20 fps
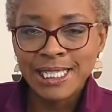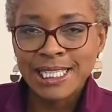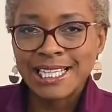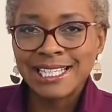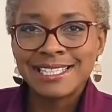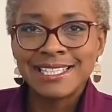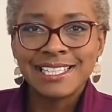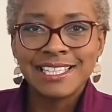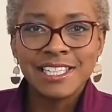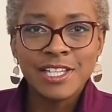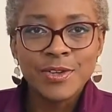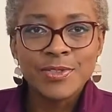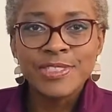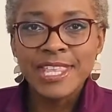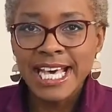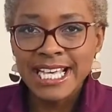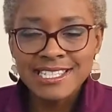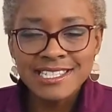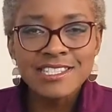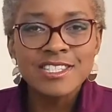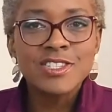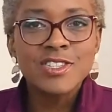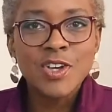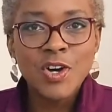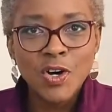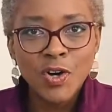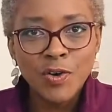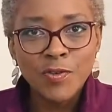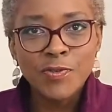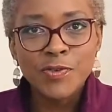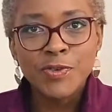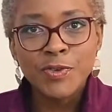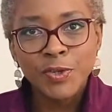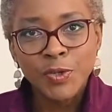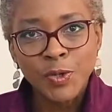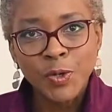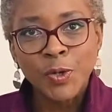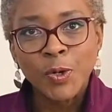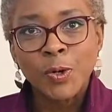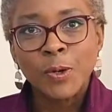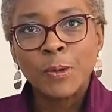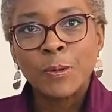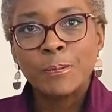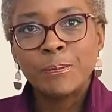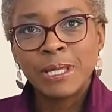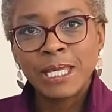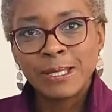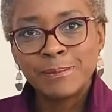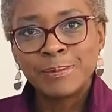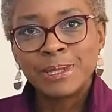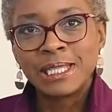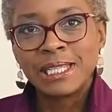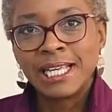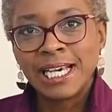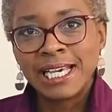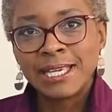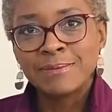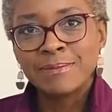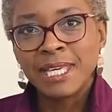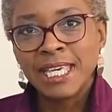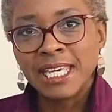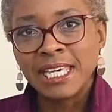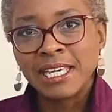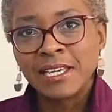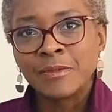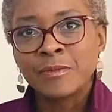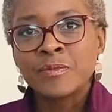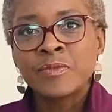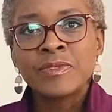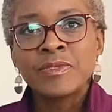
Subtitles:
And, that's not for people like me.